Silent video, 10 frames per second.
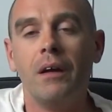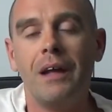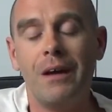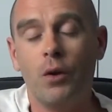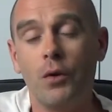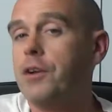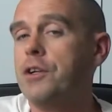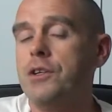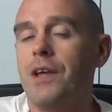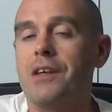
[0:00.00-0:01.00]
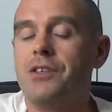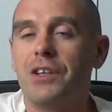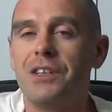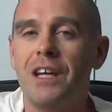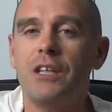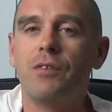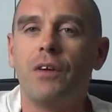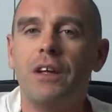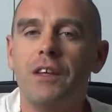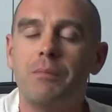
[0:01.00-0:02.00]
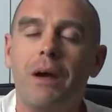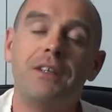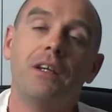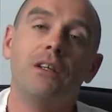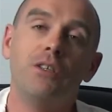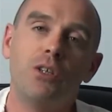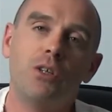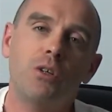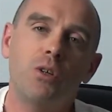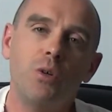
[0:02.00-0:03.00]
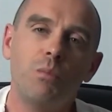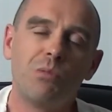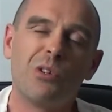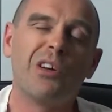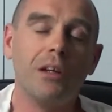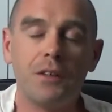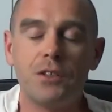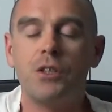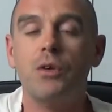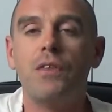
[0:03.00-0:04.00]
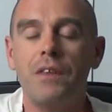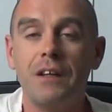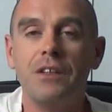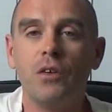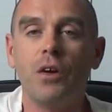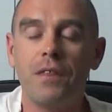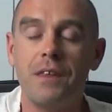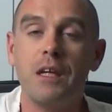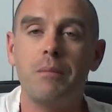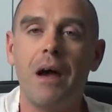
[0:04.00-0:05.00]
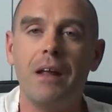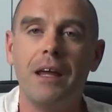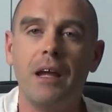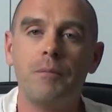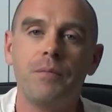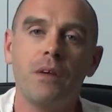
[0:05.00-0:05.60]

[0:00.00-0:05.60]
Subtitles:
Now, in order to do that successfully, there's basically two things you've got to think about here.